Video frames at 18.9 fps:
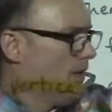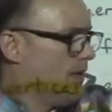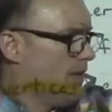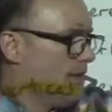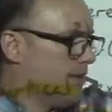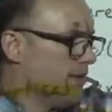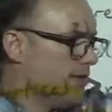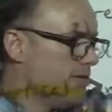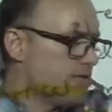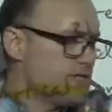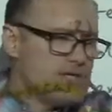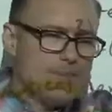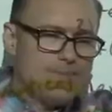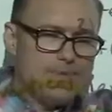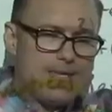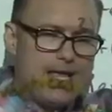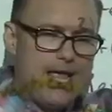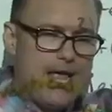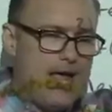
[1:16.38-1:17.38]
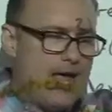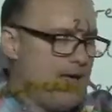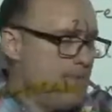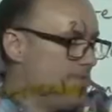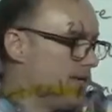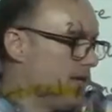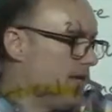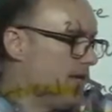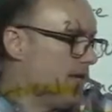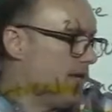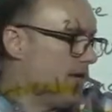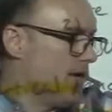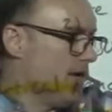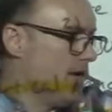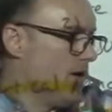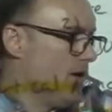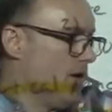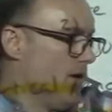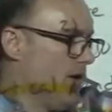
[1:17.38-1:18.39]
there's something
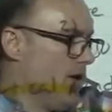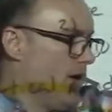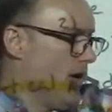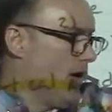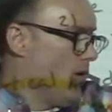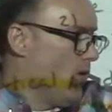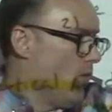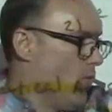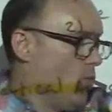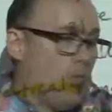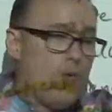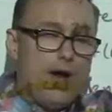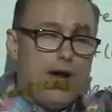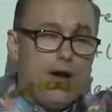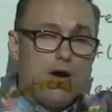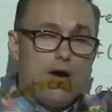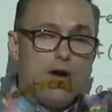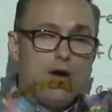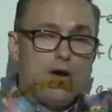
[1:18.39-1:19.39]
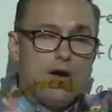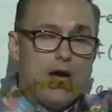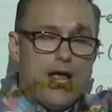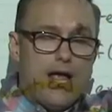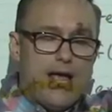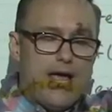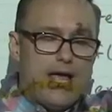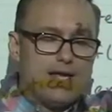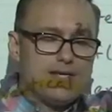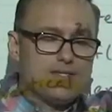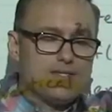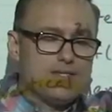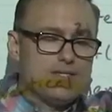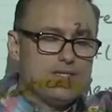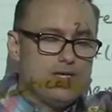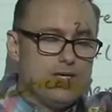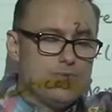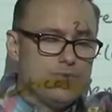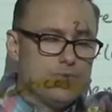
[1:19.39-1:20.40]
happening where x is
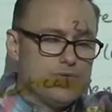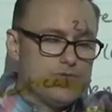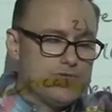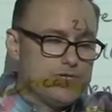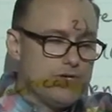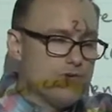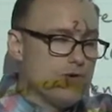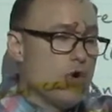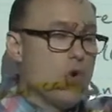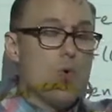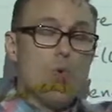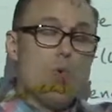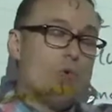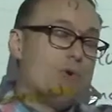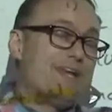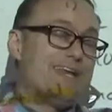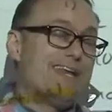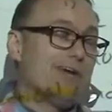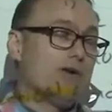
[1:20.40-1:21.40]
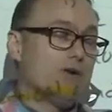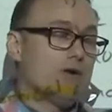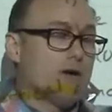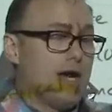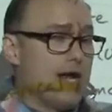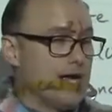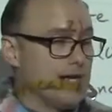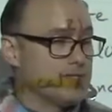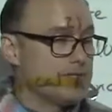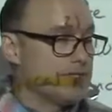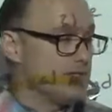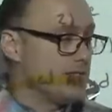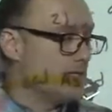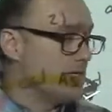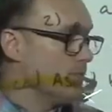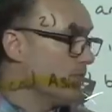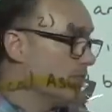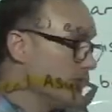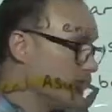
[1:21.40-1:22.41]
equal to 0 or near x is equal to